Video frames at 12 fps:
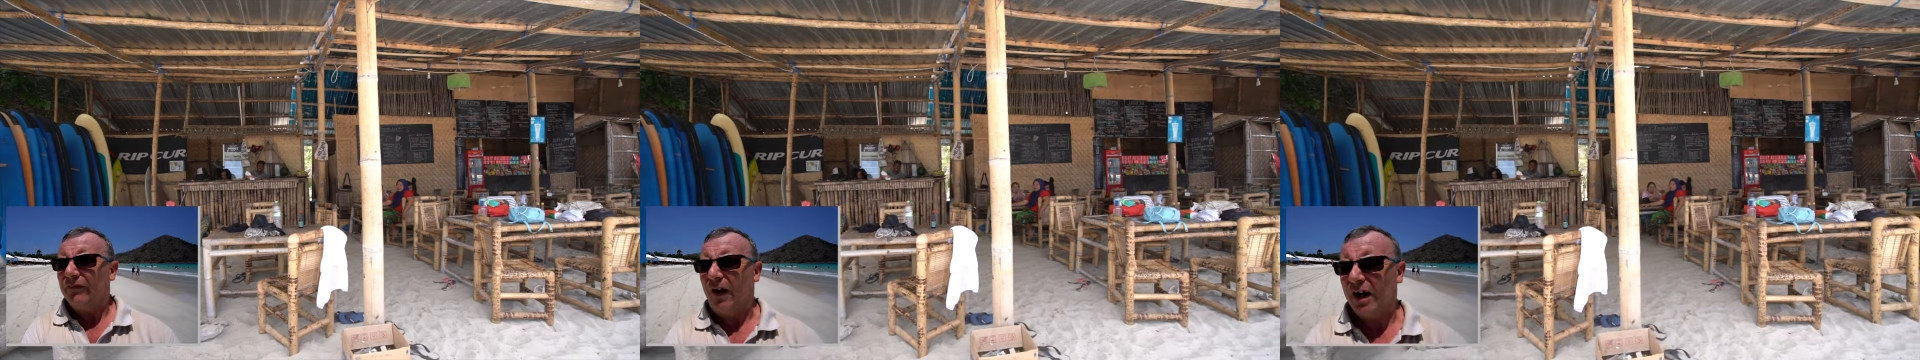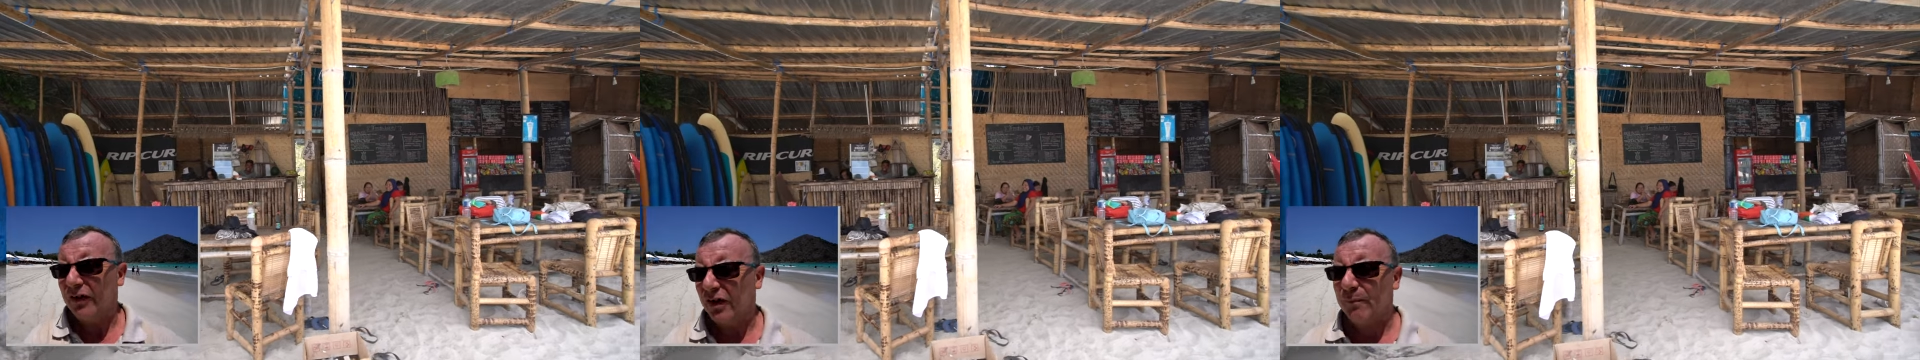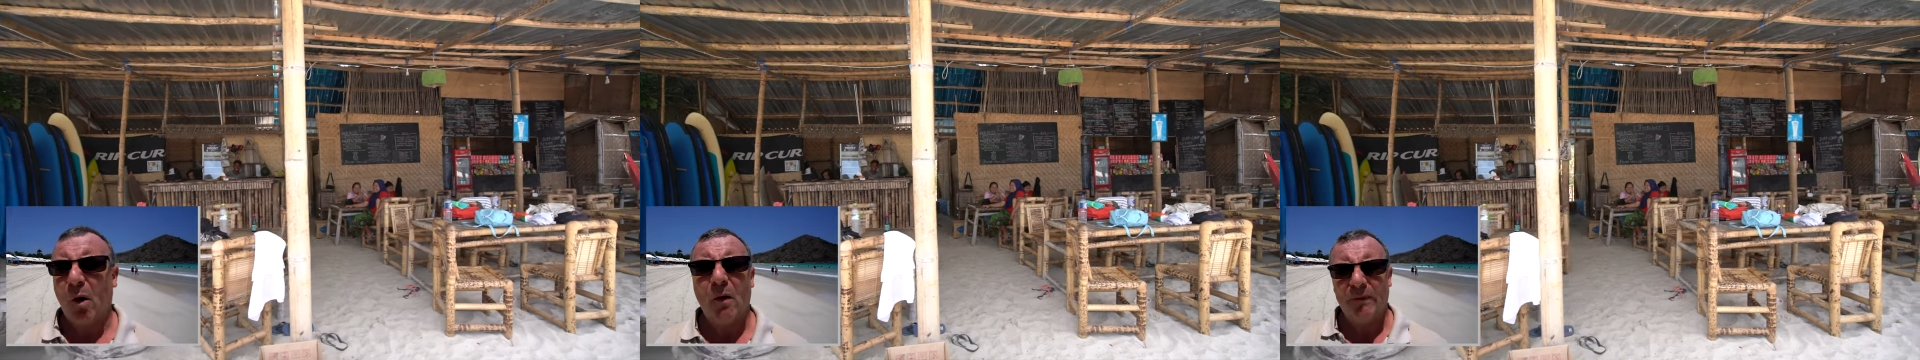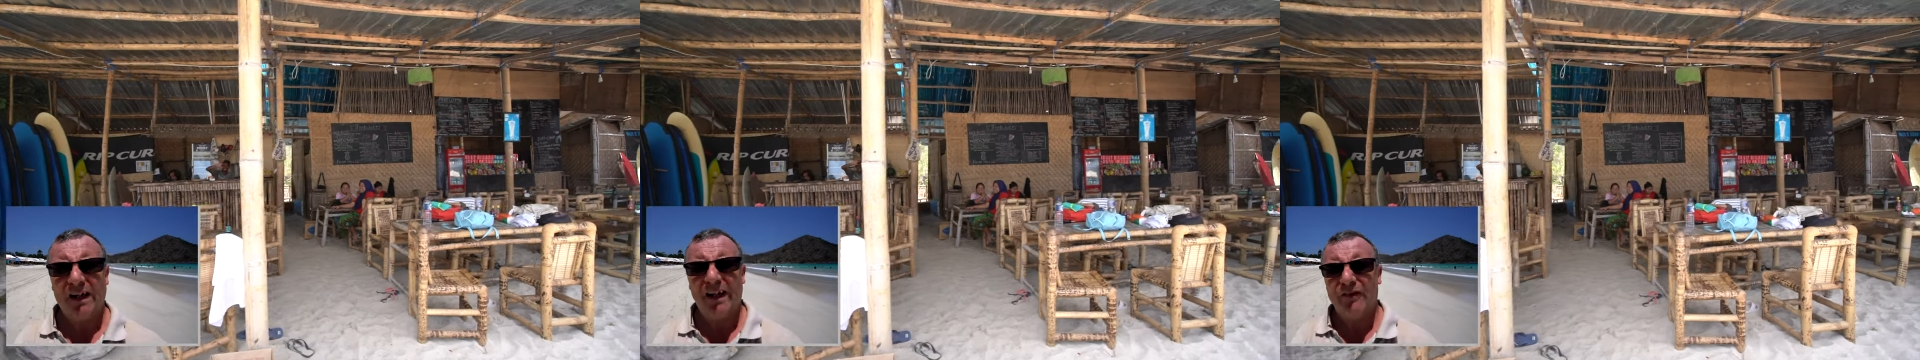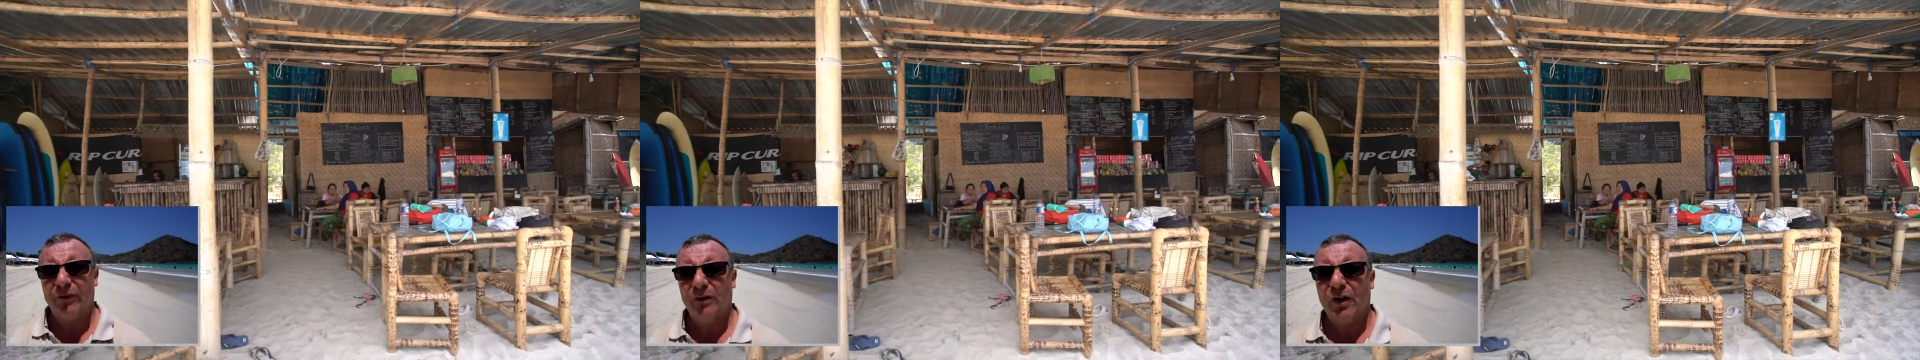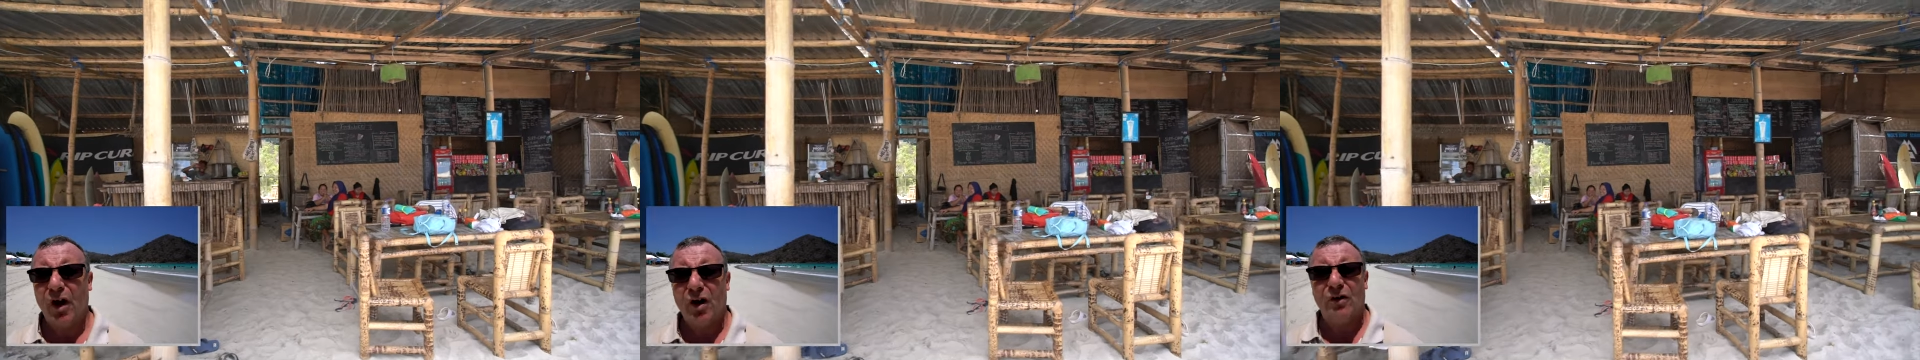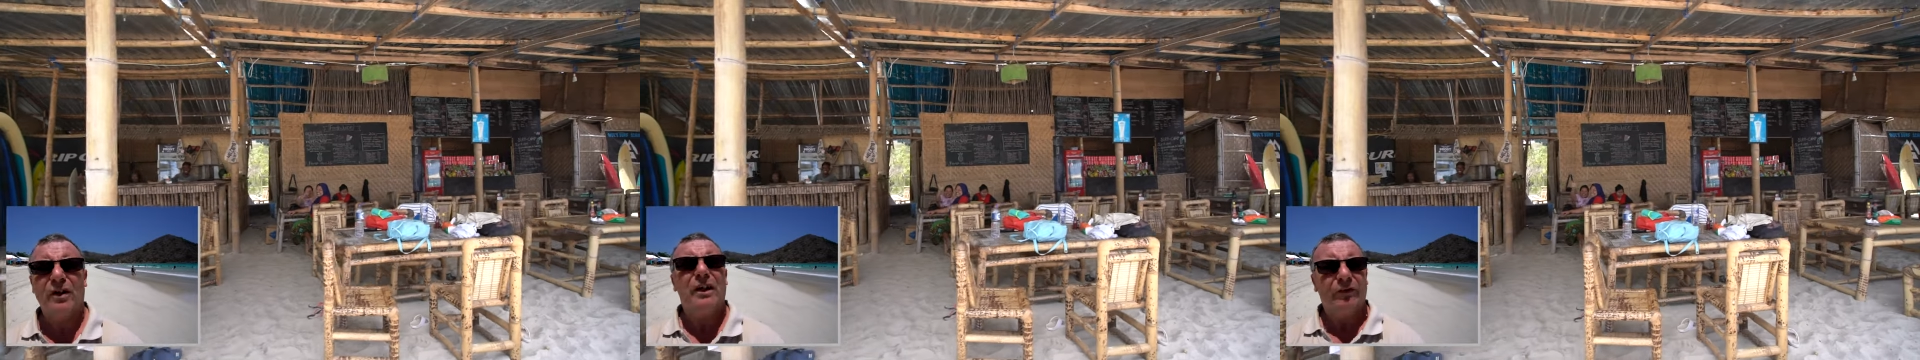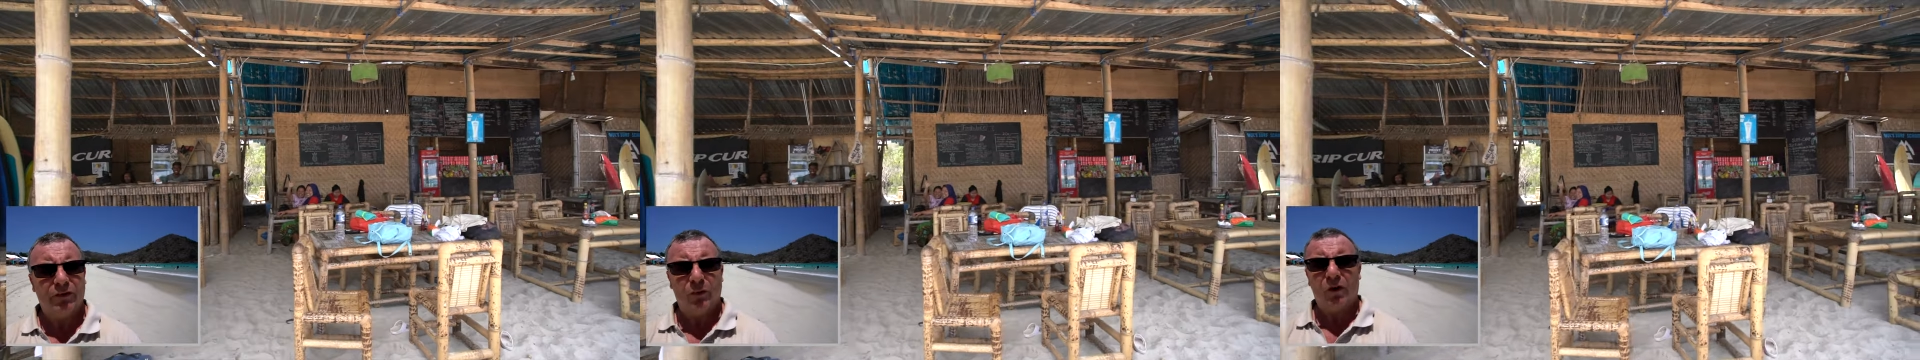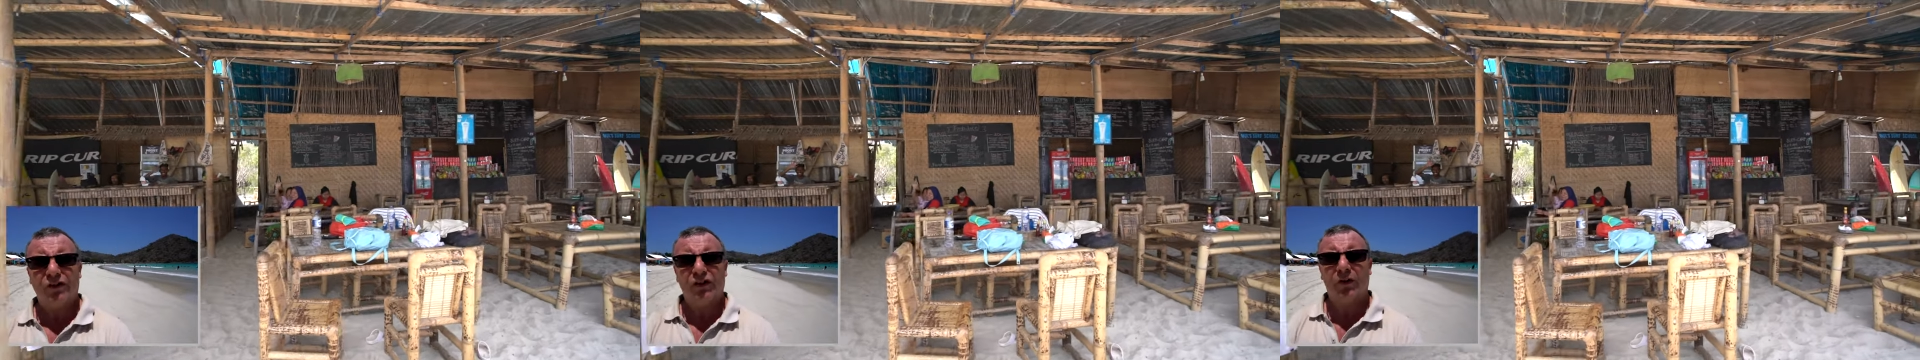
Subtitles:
Find your spot, they leave you alone. If you want